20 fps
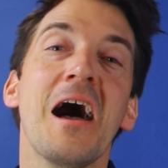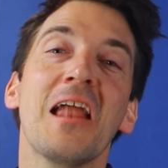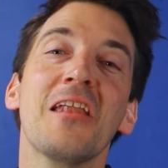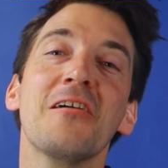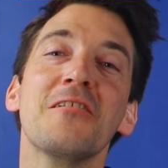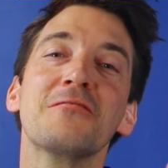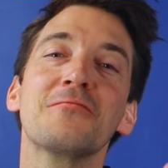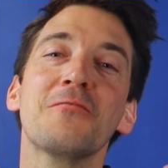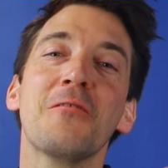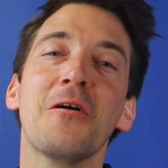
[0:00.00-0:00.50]

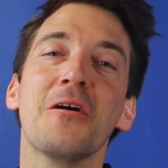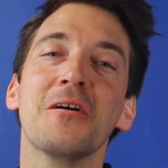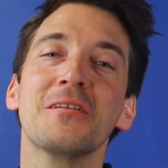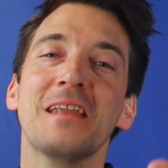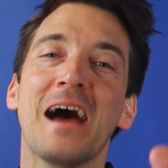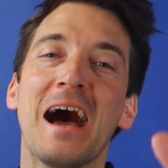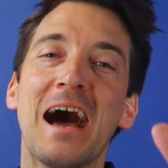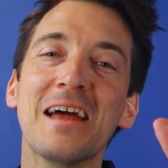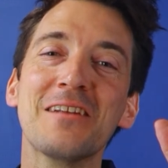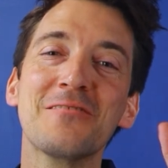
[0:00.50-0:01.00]
Hello
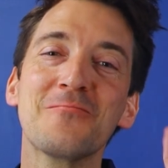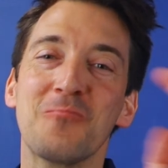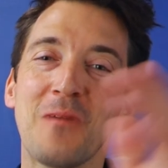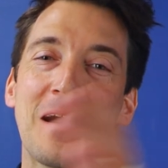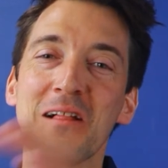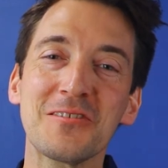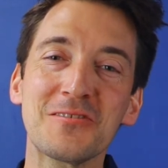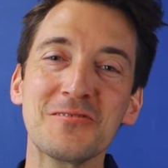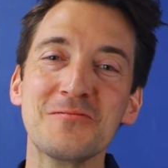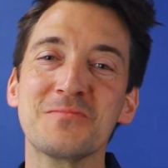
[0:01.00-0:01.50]
everyone and
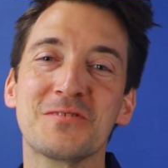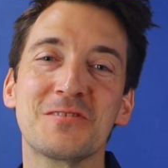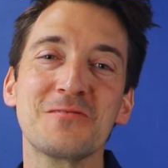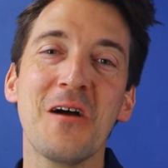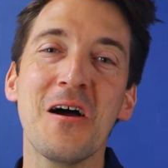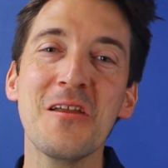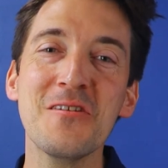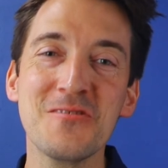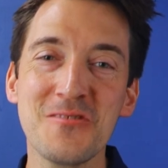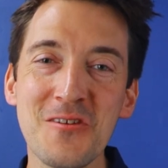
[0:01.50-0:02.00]
welcome to
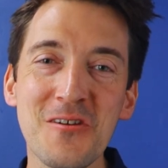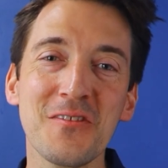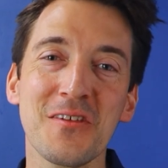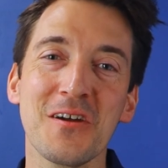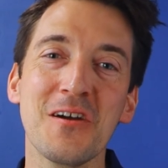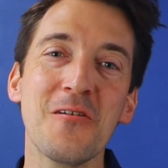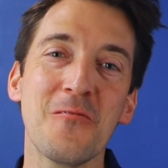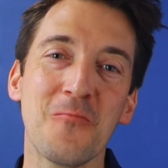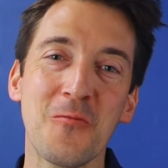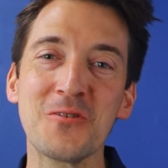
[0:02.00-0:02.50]

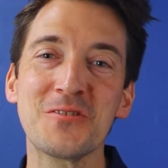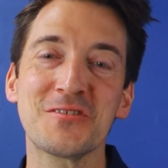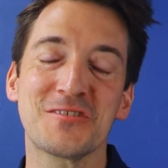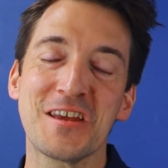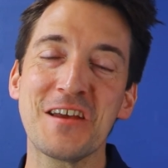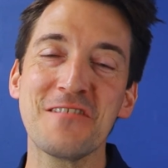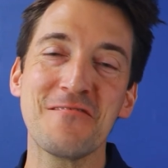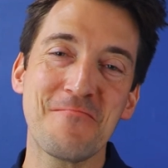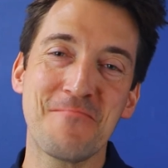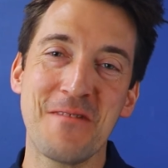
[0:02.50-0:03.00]
another
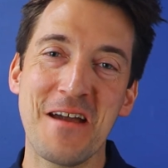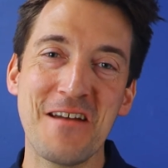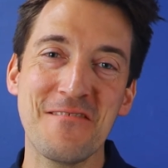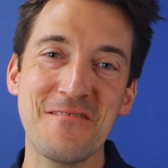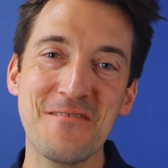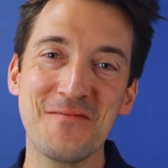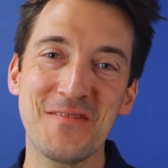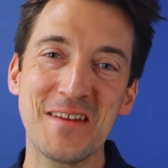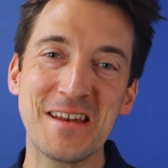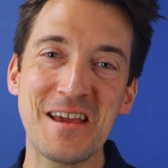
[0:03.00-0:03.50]
Wondershare
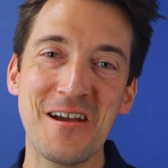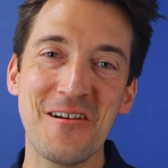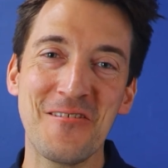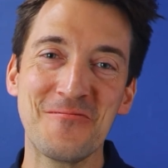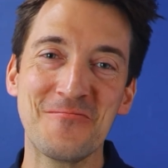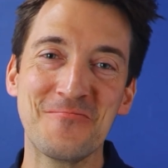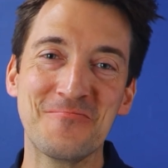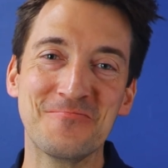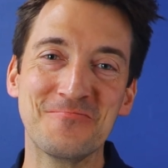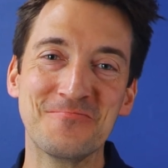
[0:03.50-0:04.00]
Repairit
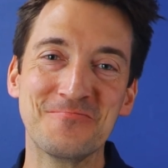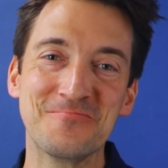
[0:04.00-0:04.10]
video.